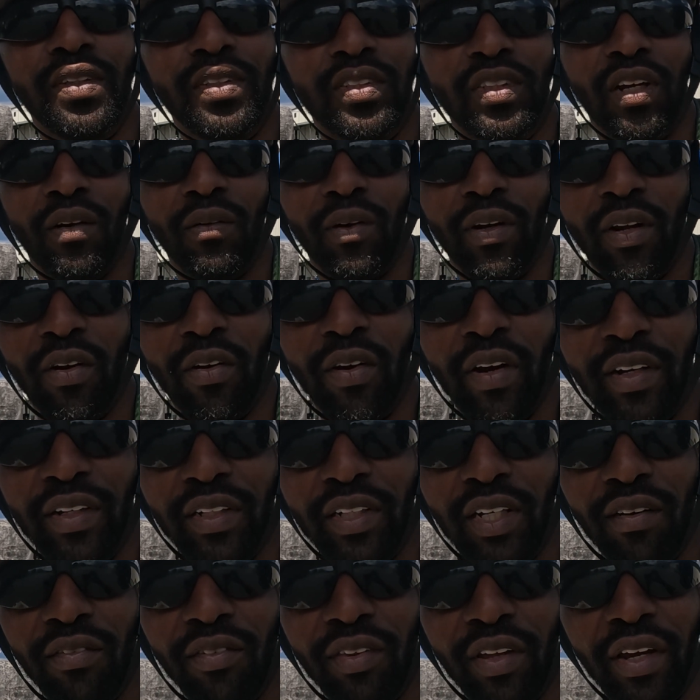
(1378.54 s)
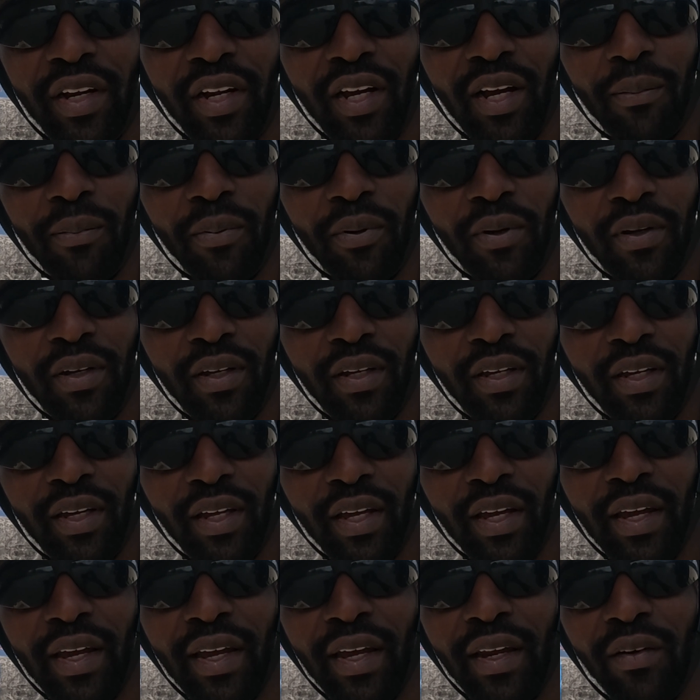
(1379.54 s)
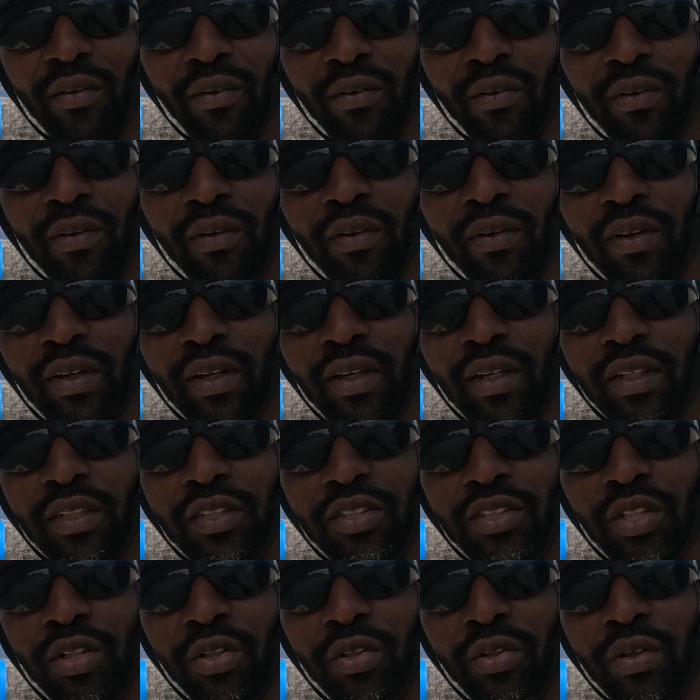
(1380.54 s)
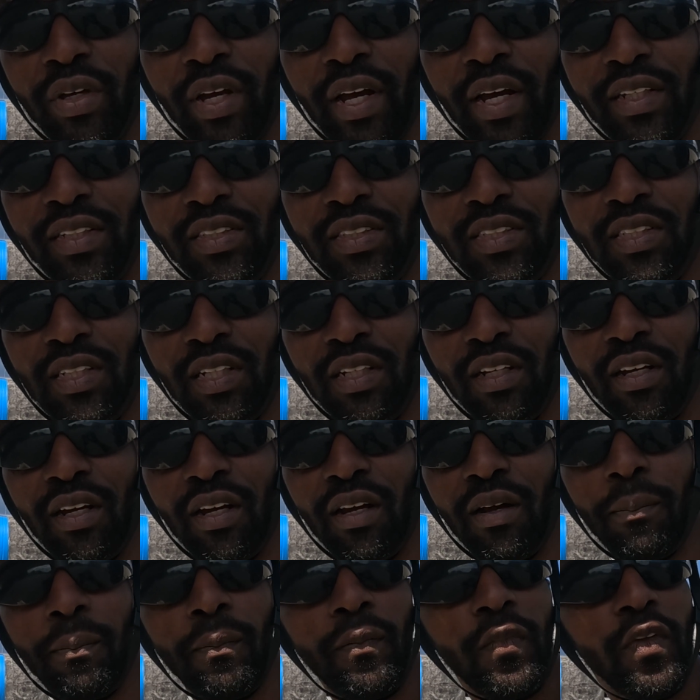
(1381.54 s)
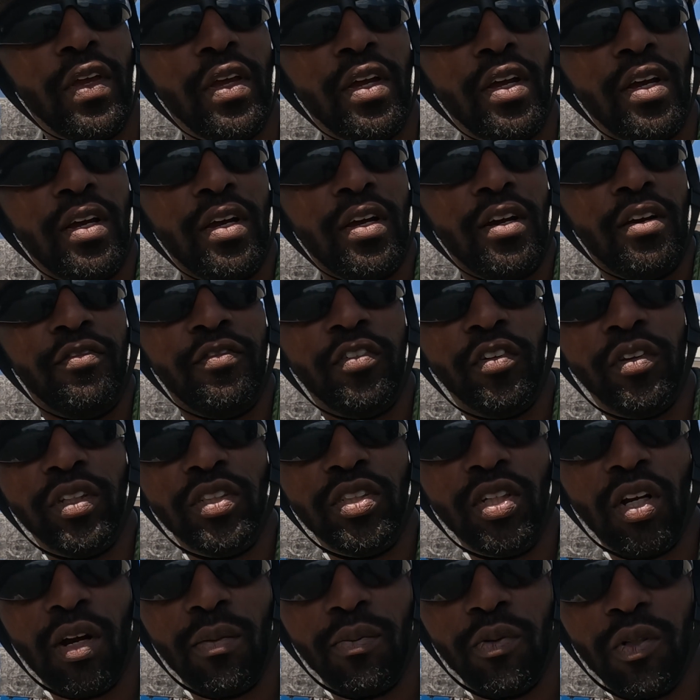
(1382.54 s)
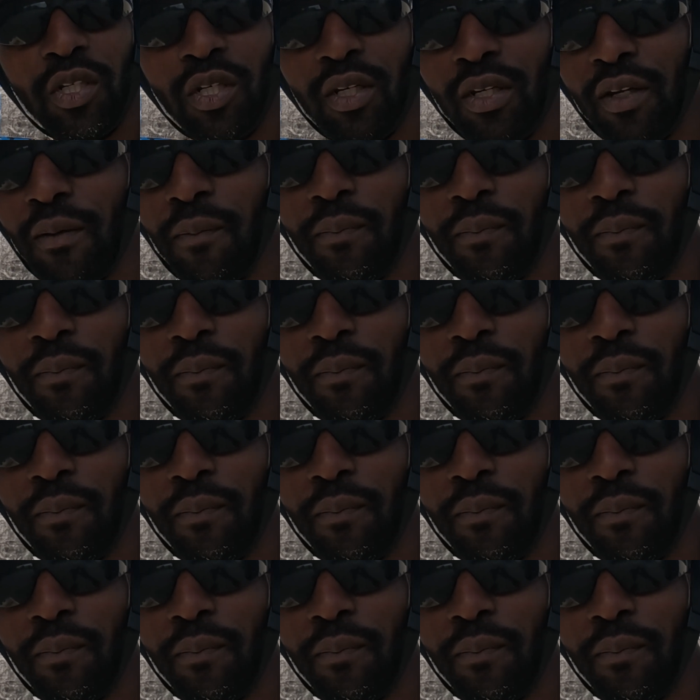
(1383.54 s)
So I'm gonna go ahead and cover that up and show you guys the fully tarped